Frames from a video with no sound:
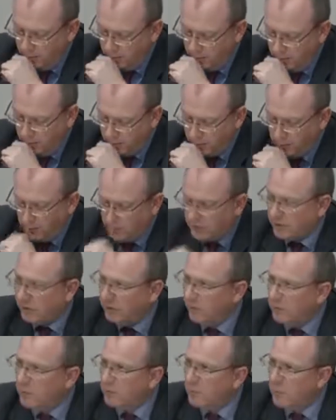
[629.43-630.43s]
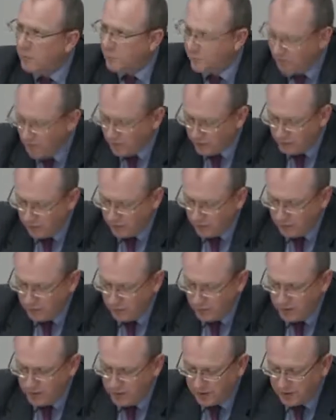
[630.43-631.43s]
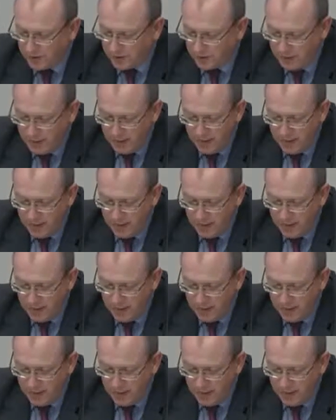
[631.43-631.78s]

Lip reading: build it with some operational expertise.